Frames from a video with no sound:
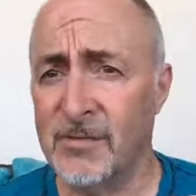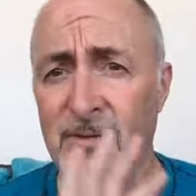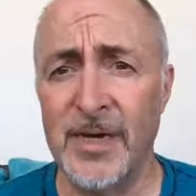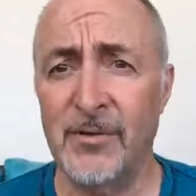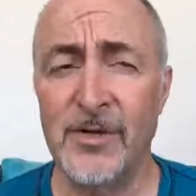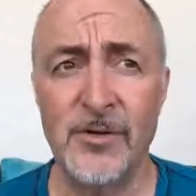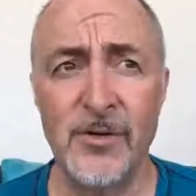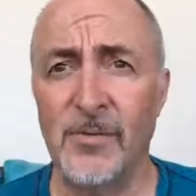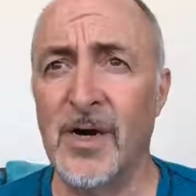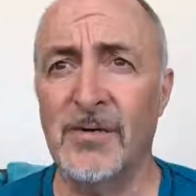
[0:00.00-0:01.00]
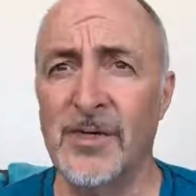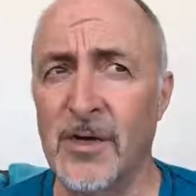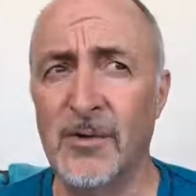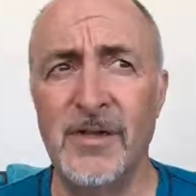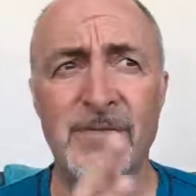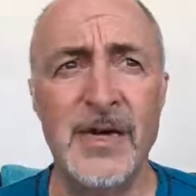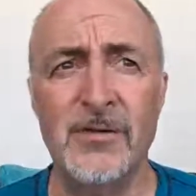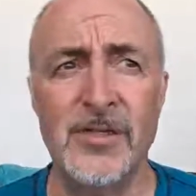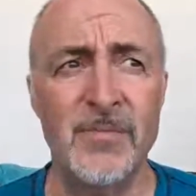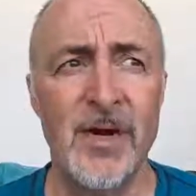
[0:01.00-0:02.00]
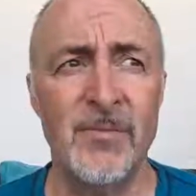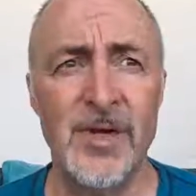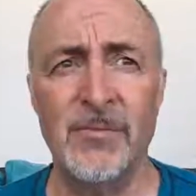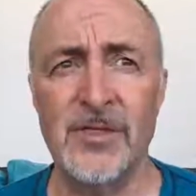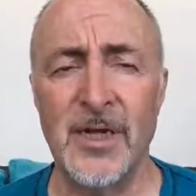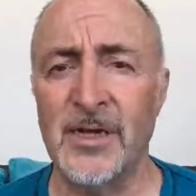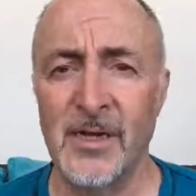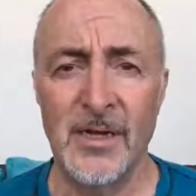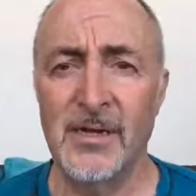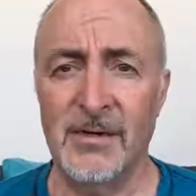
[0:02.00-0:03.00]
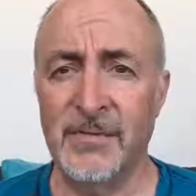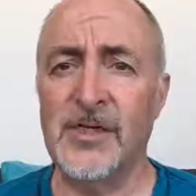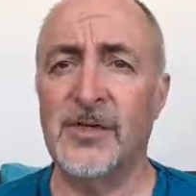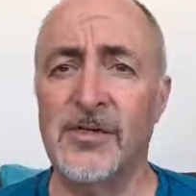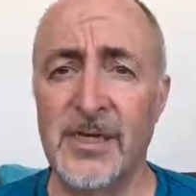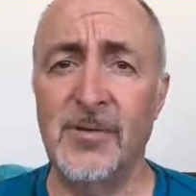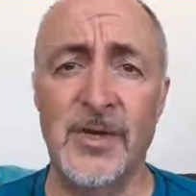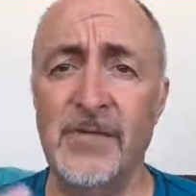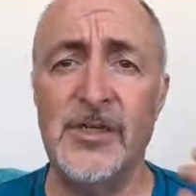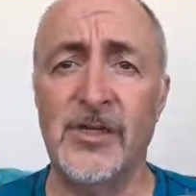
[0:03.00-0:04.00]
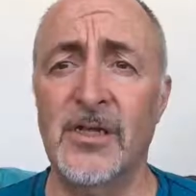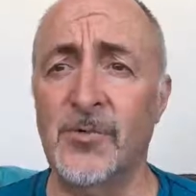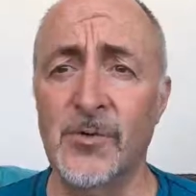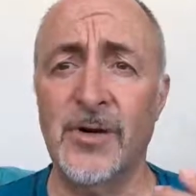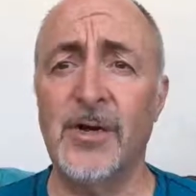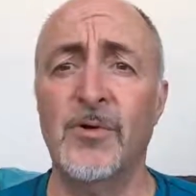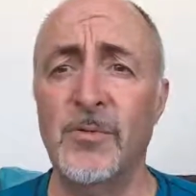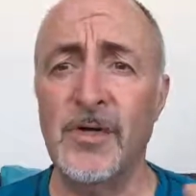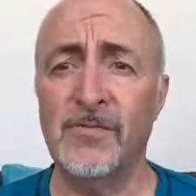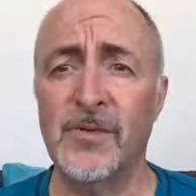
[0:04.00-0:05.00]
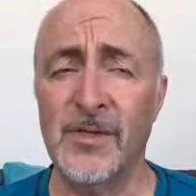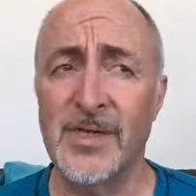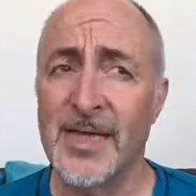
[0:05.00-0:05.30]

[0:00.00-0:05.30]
great, or you do a you go to an event or a seminar where everyone's like loving each other and saying, We love each other, we're all great, we're wonderful.